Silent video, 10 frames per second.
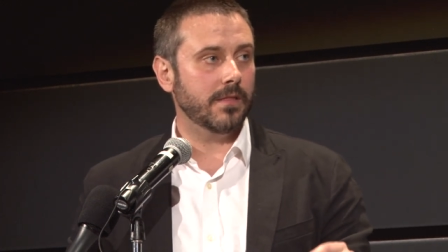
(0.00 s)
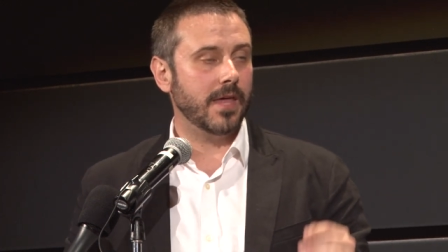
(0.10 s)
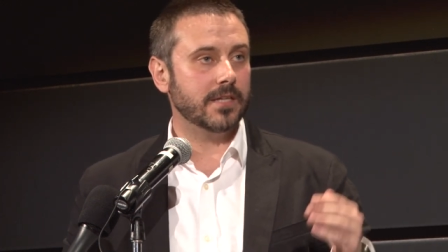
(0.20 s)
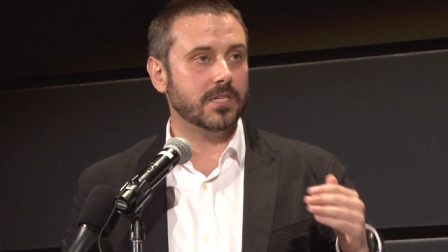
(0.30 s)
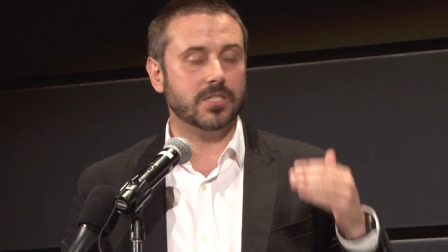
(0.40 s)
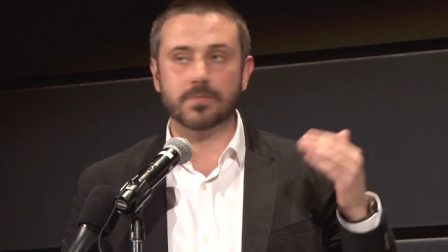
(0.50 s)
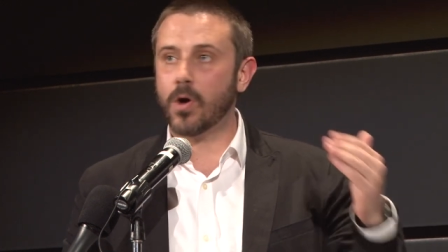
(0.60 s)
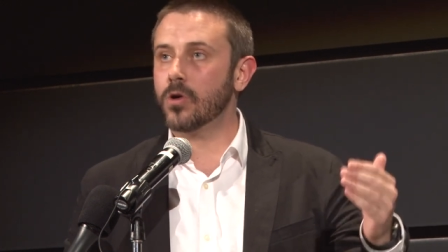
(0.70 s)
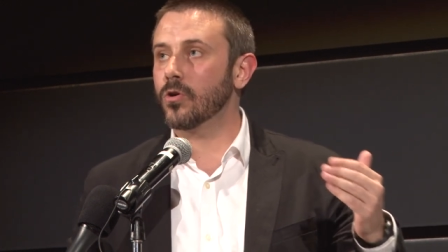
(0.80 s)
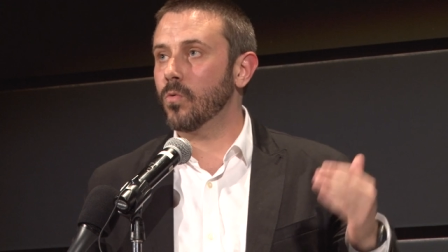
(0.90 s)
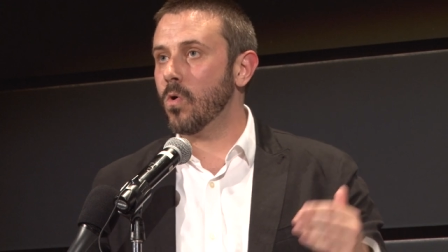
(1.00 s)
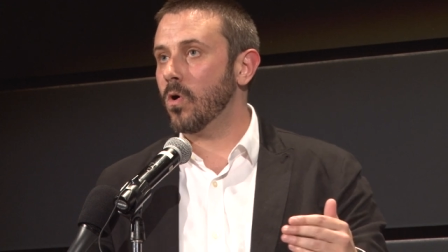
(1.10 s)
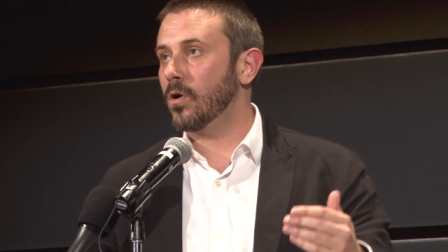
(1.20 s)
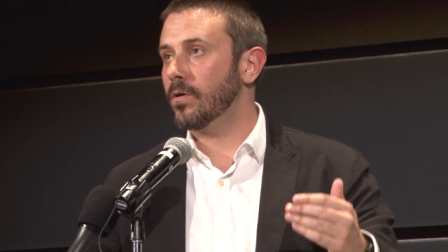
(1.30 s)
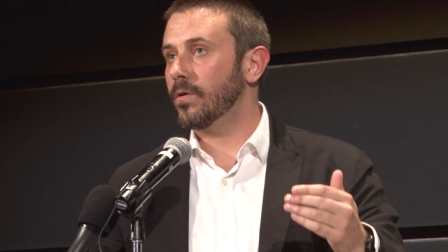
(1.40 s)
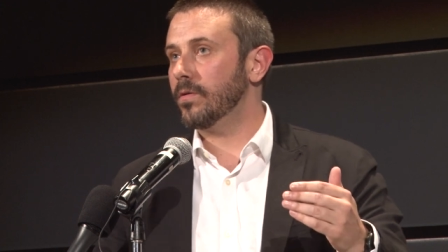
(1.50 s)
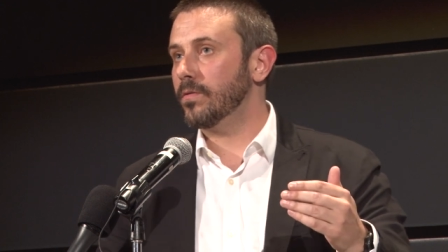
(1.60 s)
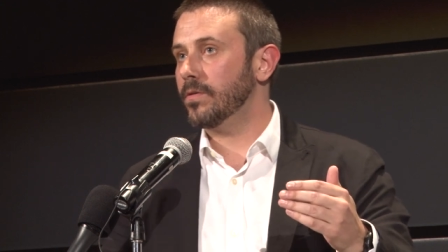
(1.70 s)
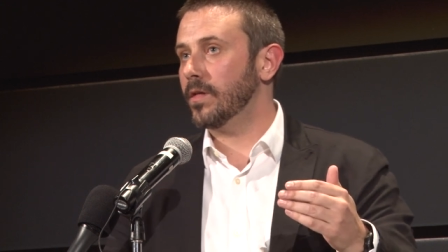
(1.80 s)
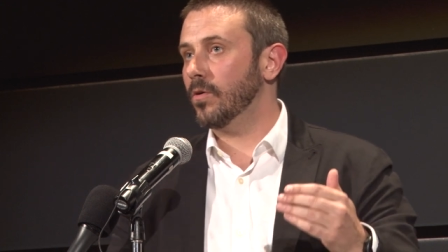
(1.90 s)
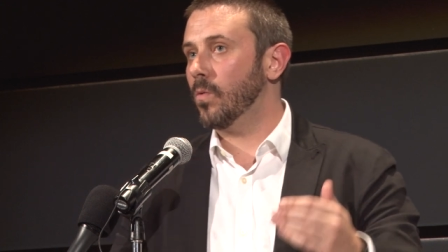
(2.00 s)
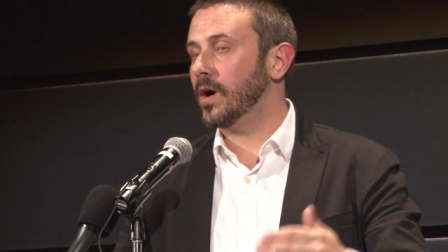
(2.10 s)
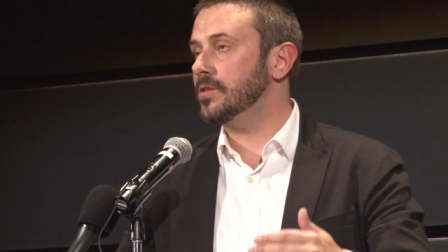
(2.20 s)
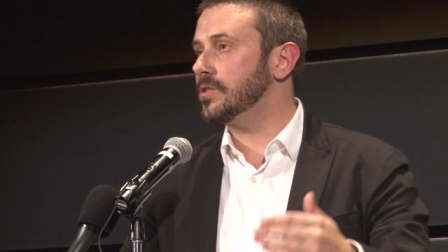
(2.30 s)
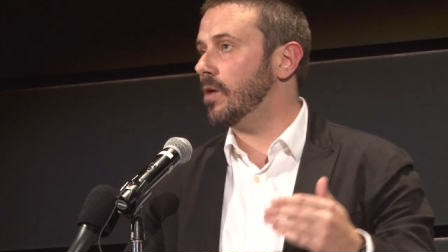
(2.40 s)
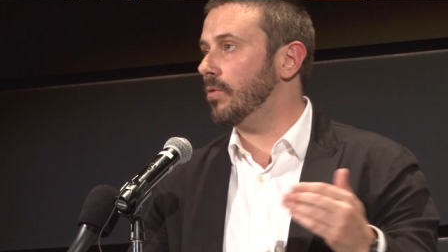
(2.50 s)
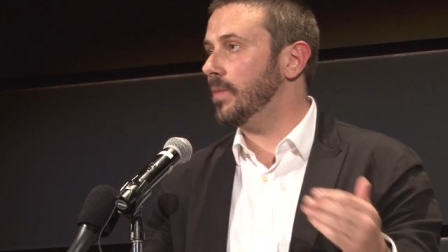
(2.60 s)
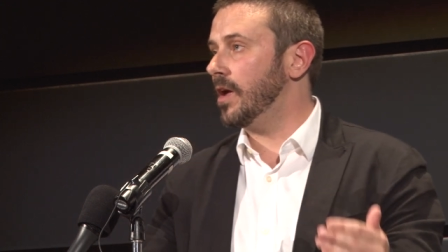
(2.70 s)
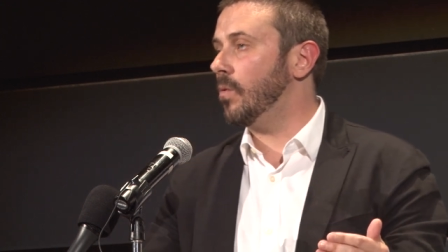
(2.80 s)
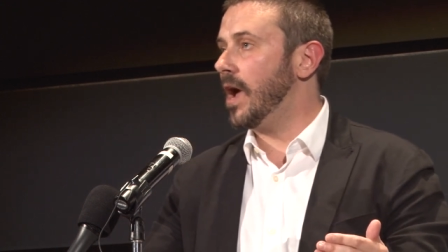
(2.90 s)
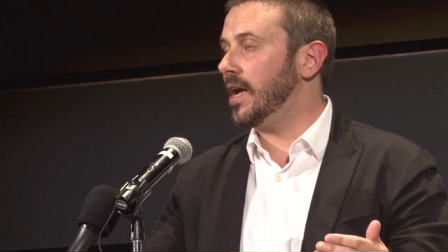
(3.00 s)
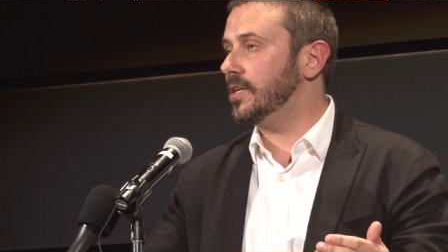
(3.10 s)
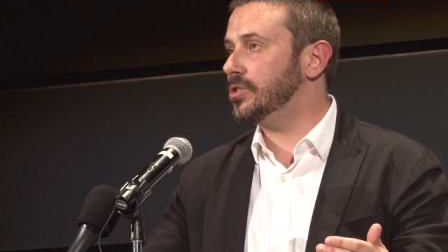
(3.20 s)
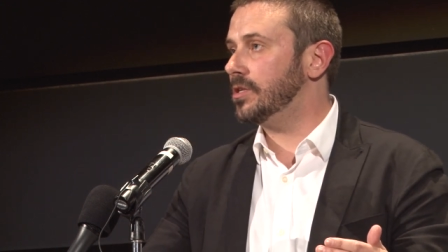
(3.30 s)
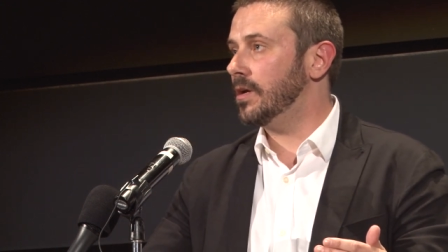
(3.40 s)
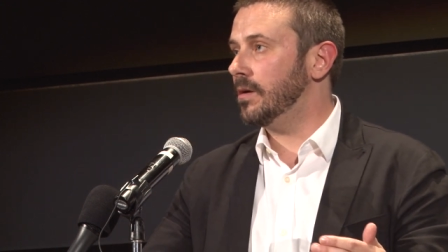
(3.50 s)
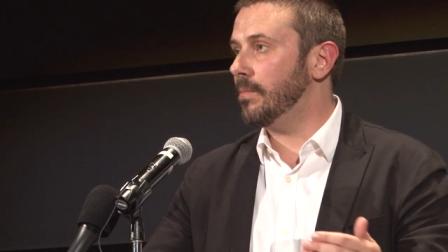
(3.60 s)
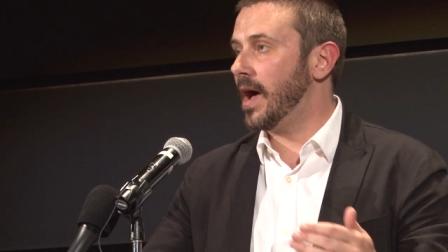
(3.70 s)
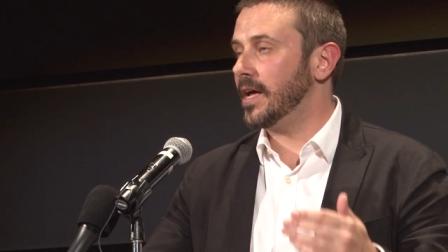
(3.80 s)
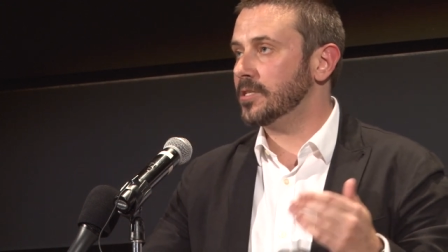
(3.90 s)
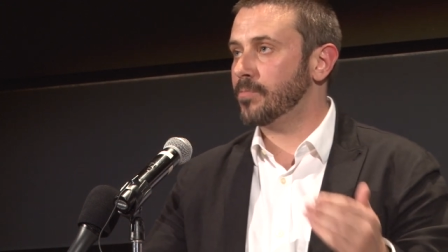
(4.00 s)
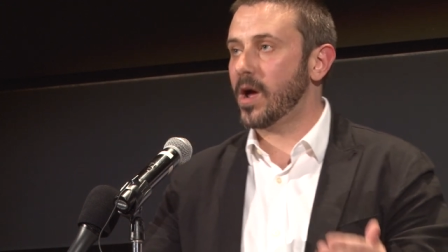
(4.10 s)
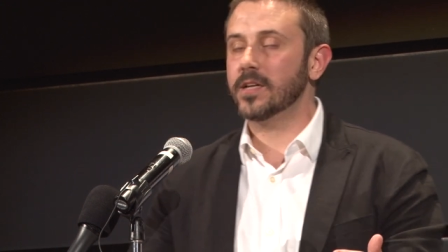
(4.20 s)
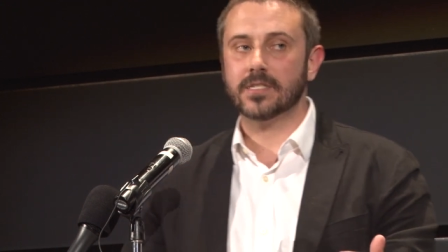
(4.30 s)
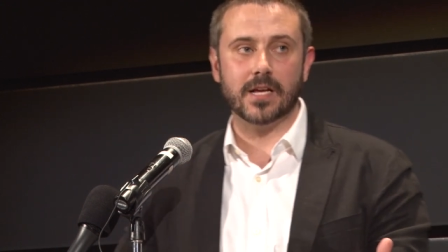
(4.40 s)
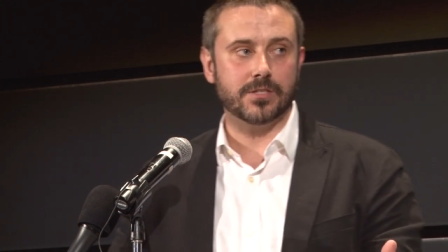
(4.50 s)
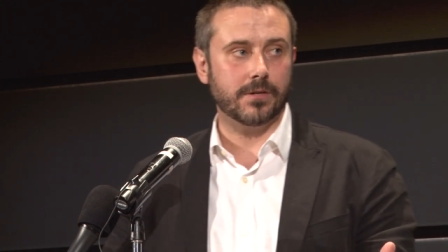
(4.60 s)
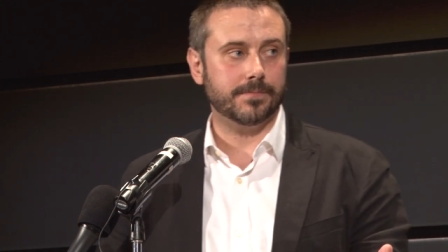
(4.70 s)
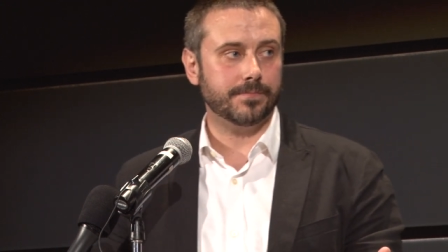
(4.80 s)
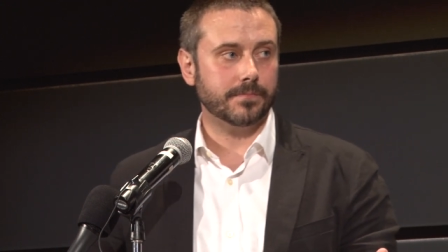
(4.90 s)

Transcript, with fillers: that it's a smarter war than the ones that were being waged by his predecessor.